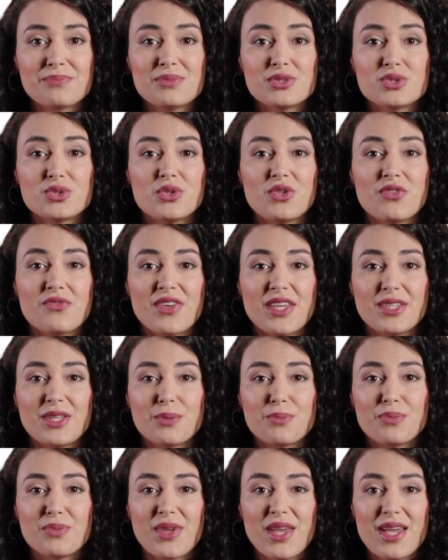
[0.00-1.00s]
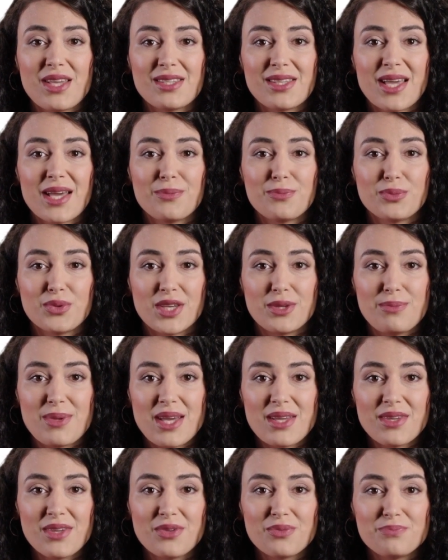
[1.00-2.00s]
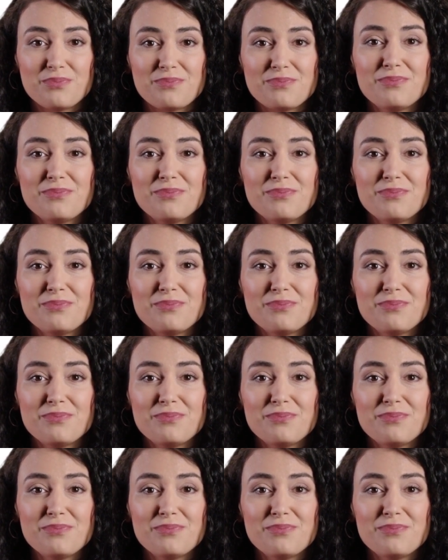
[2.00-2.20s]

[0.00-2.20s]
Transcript: Sort of like a plug-and-play model.